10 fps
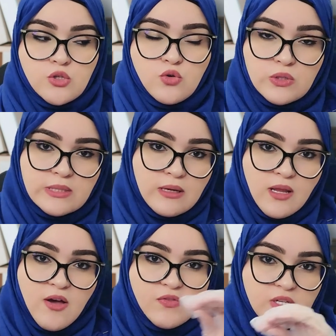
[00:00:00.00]
Use the
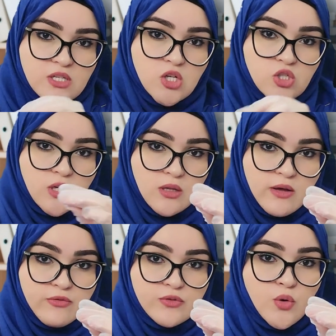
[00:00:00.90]
glove to touch the
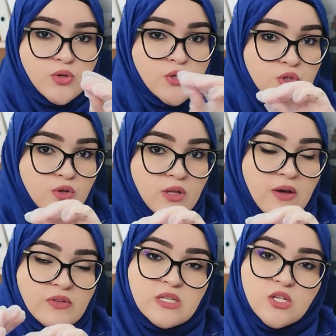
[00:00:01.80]
glove. Don't use your
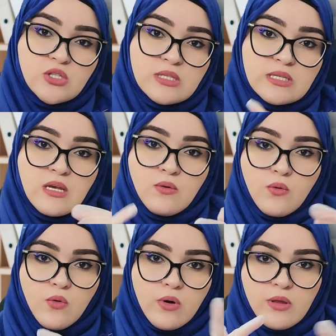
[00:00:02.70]
glove to touch the skin
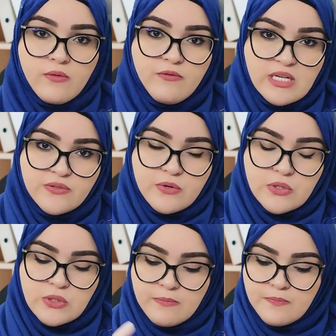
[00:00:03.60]
or vice
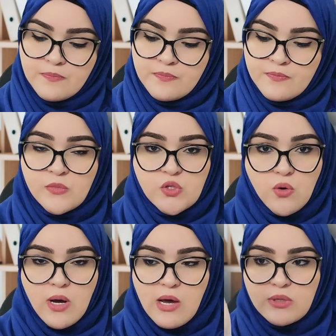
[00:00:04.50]
versa.
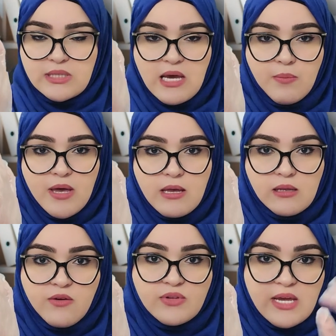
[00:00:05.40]
So I would take my
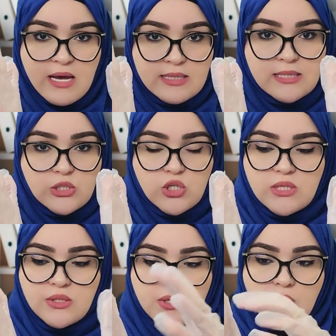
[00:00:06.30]
gloved hands
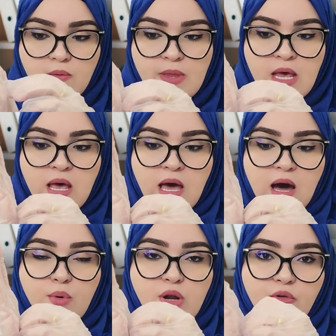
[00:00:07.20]
just as so.
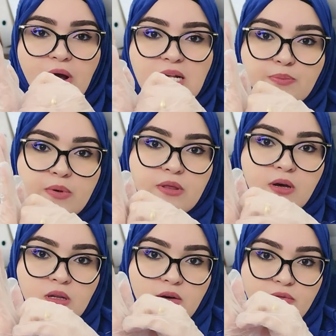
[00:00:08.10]
I would grasp
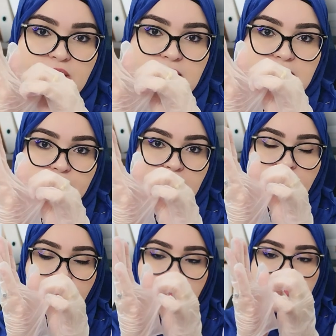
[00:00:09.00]
the glove in this
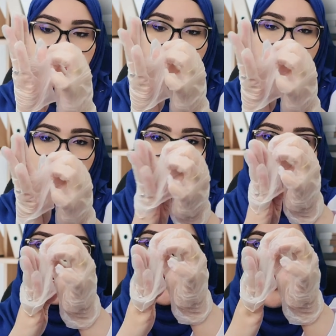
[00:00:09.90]
manner and then
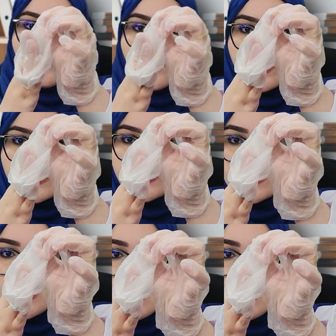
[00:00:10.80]
pull it upwards.